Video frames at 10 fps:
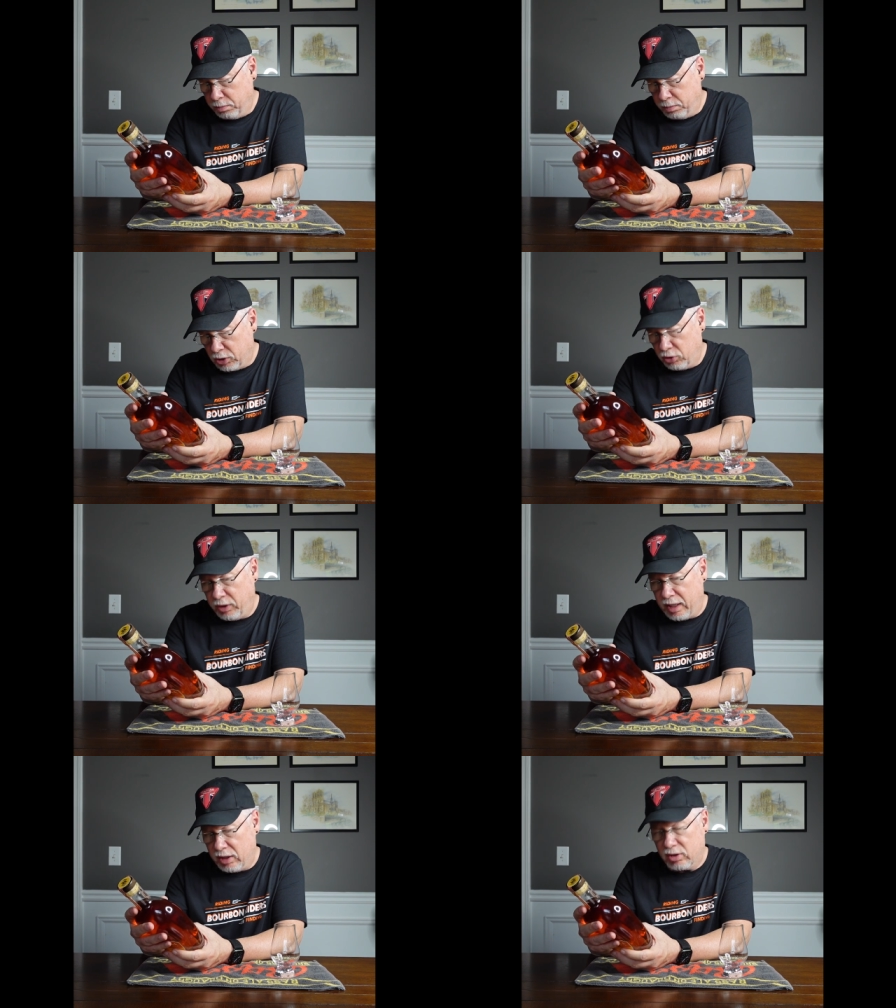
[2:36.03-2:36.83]

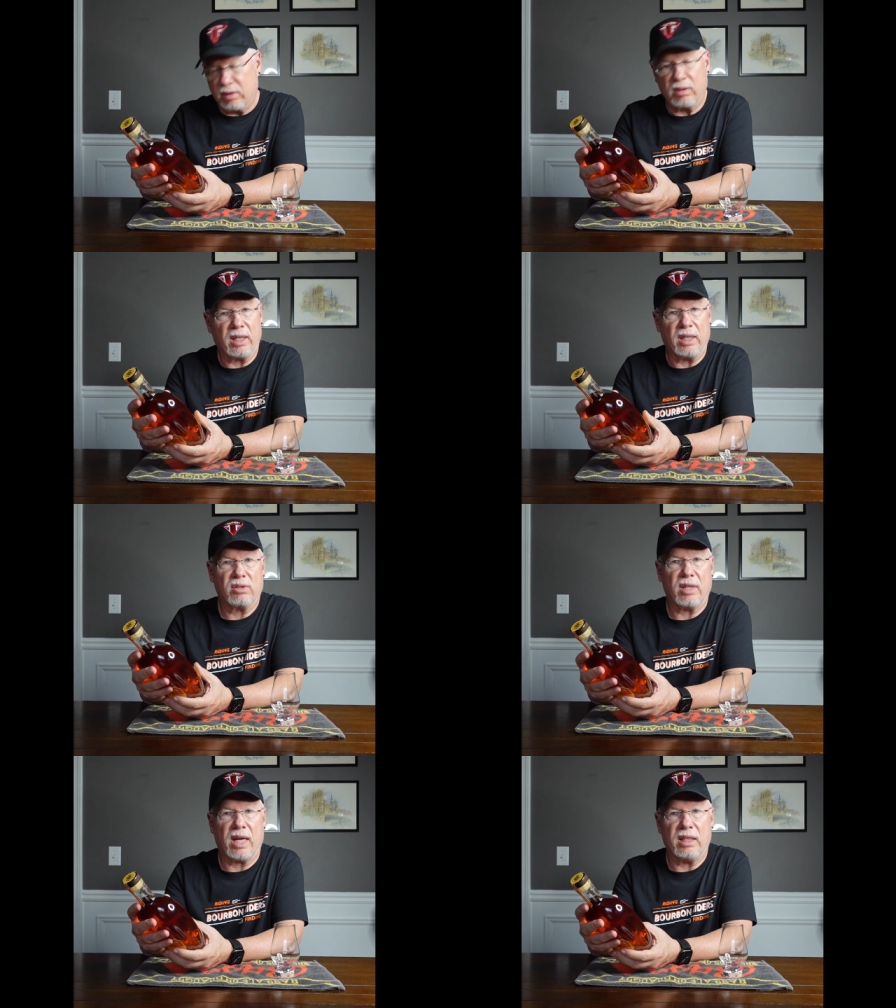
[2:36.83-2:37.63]
Beatrice. I
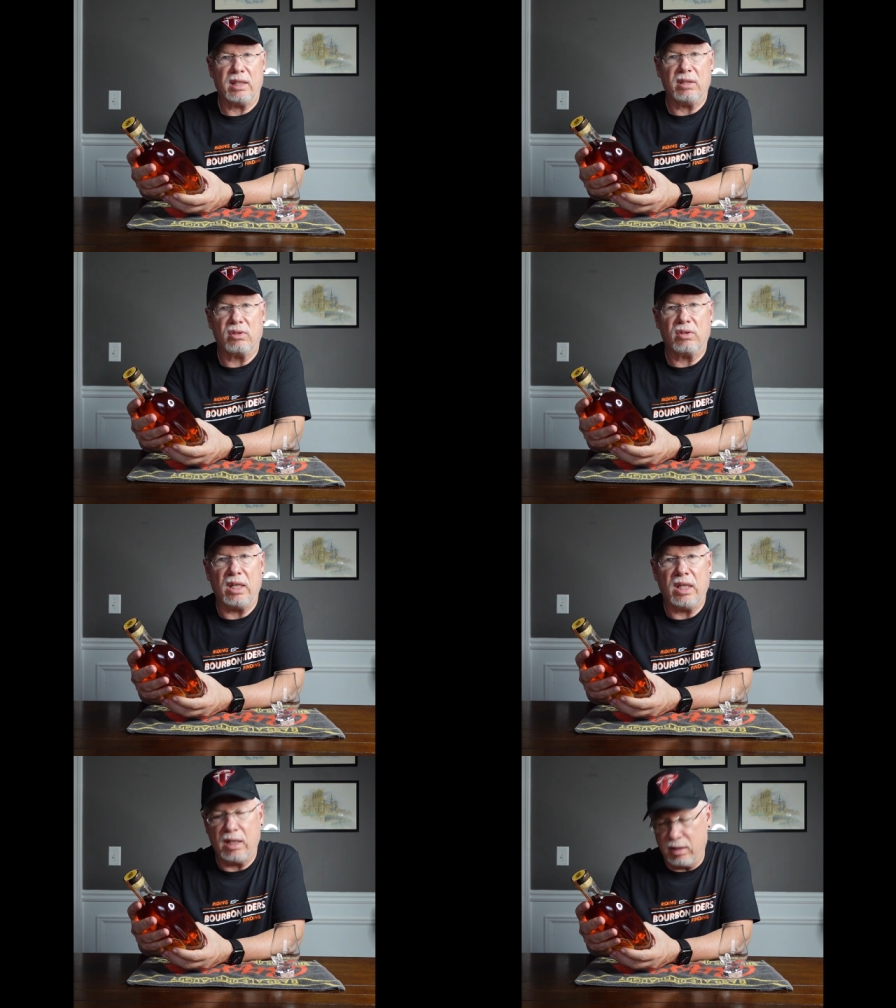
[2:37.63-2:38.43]
guess that is
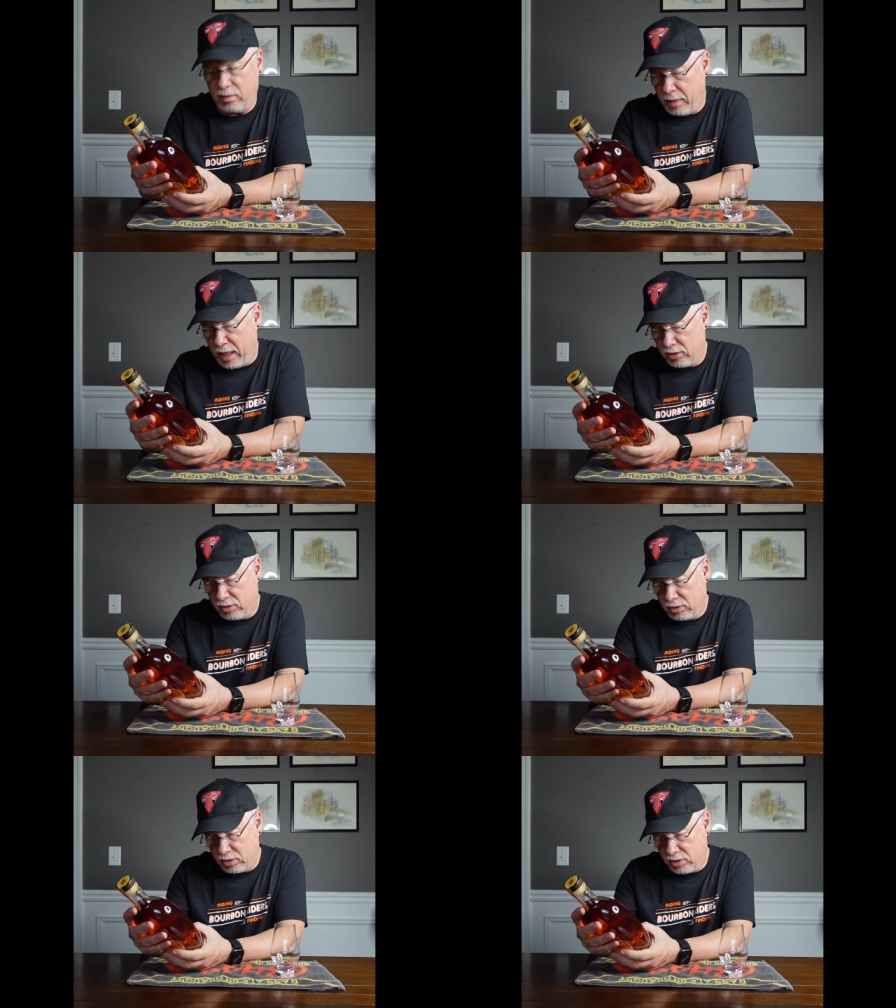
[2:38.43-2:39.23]
the
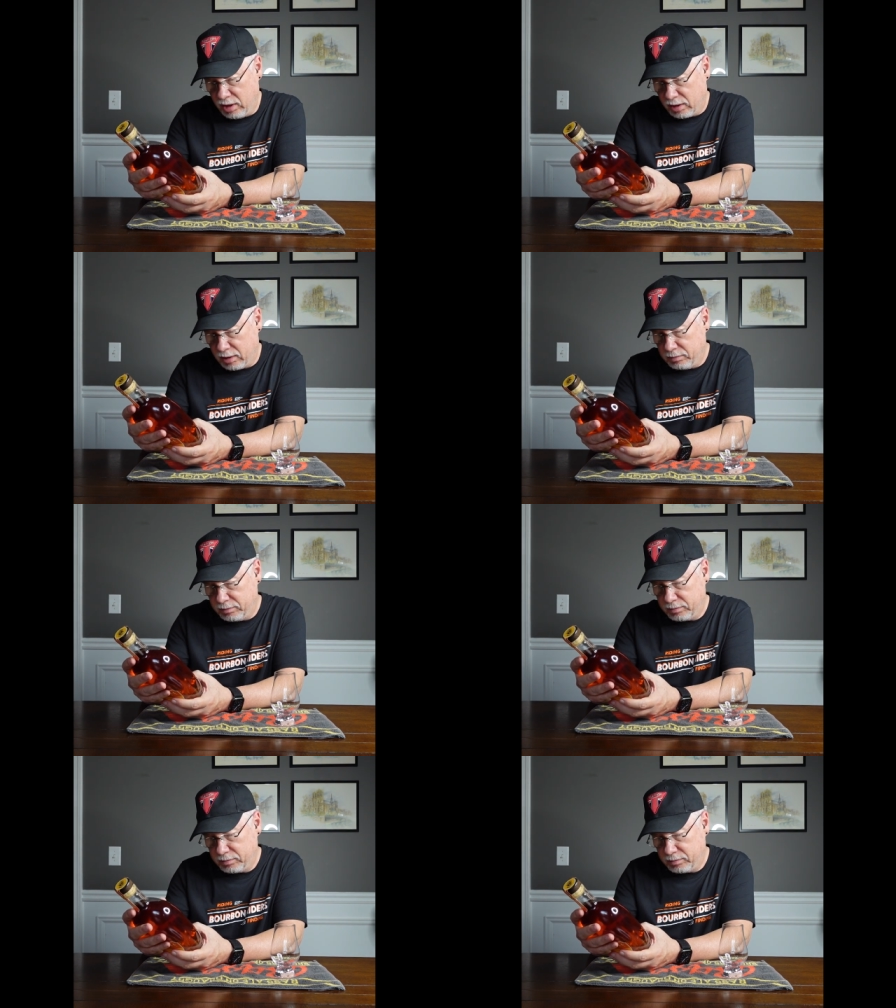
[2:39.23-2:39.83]
master distiller.